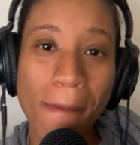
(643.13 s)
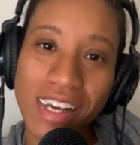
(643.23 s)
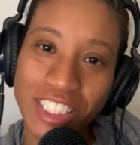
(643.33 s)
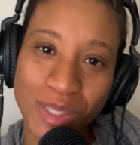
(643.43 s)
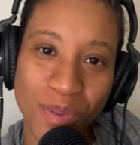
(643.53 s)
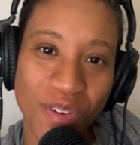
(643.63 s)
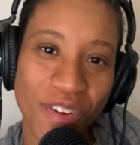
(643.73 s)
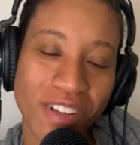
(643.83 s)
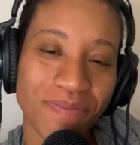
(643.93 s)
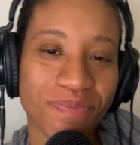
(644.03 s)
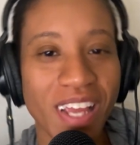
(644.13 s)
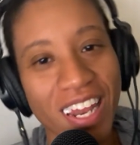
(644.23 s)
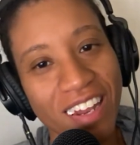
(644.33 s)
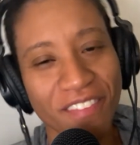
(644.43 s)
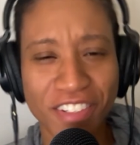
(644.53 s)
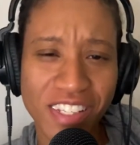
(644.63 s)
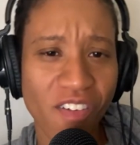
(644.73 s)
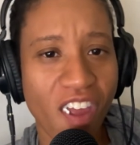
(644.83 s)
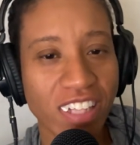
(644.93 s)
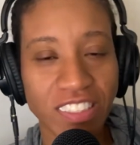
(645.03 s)
because you're beautiful and love
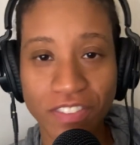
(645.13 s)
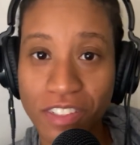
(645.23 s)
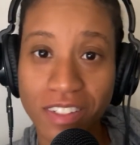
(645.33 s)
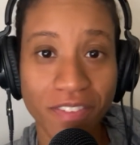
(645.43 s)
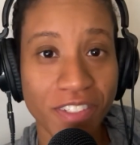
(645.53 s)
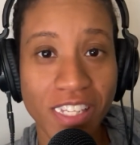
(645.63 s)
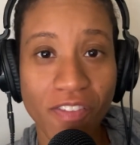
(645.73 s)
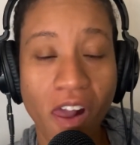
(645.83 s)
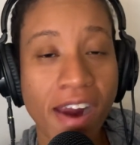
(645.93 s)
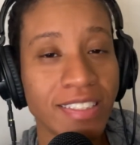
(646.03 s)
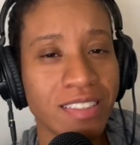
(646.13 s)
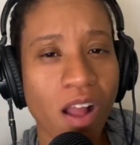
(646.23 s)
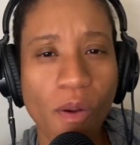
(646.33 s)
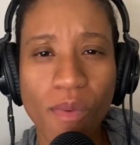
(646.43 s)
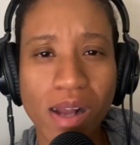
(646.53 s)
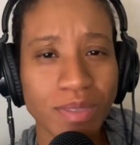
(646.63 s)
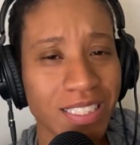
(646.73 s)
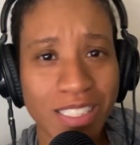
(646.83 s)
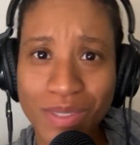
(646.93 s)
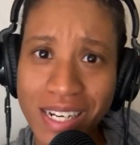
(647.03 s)
yourself. Because if you don't love yourself, why would
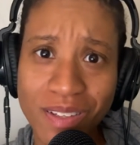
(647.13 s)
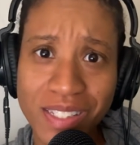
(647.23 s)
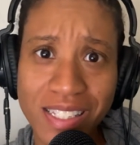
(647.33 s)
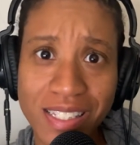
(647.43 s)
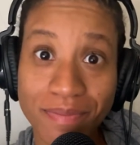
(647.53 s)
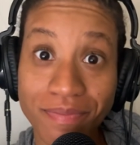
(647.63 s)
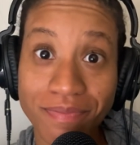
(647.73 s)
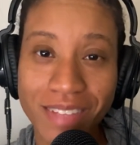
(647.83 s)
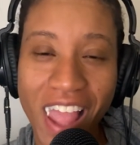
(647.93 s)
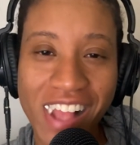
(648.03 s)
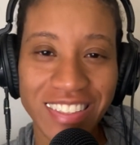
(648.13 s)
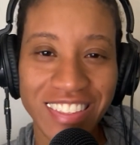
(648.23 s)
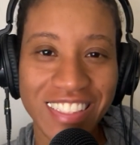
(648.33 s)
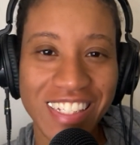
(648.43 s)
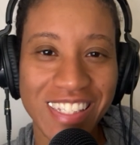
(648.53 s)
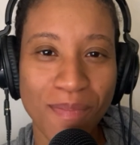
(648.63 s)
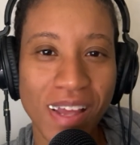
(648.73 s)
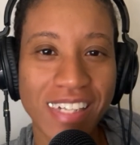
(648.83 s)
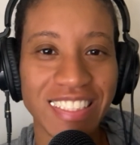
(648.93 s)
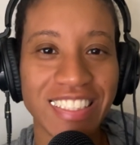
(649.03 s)
anyone else? Until next time,
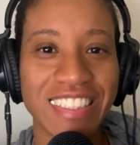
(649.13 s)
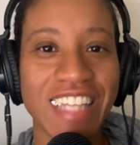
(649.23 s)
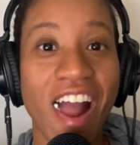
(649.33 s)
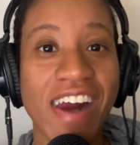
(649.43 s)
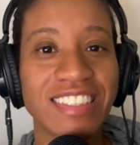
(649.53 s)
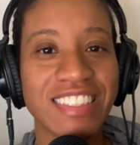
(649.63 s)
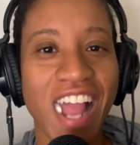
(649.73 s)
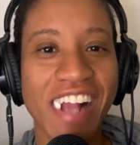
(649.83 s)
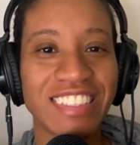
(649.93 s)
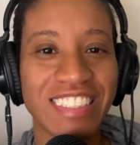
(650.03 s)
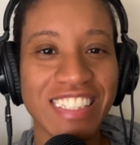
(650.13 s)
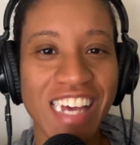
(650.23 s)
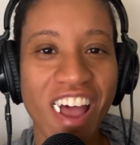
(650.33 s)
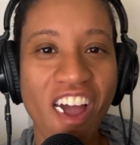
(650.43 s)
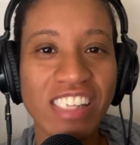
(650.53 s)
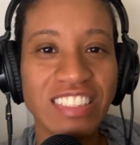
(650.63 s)
guys. Ta ta.